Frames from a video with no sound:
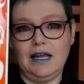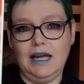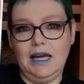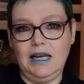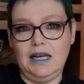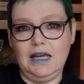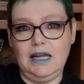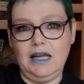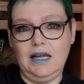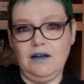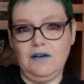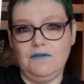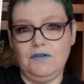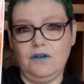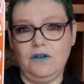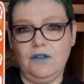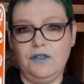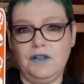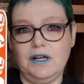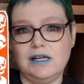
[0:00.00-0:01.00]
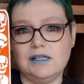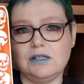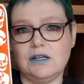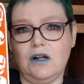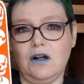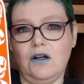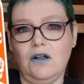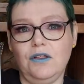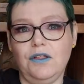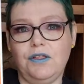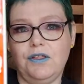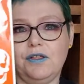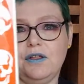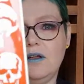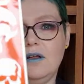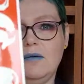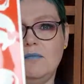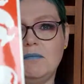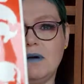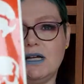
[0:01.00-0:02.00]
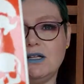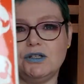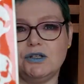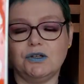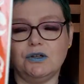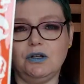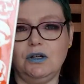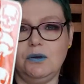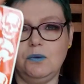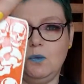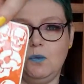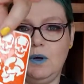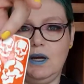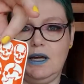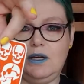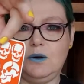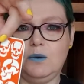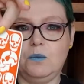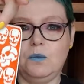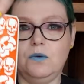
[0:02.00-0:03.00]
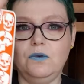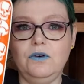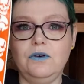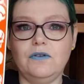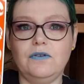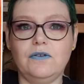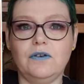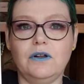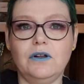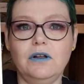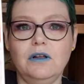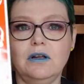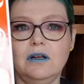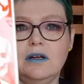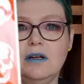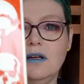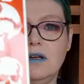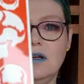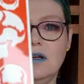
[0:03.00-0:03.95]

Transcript: lady of all things goth and magical and weird and wonderful.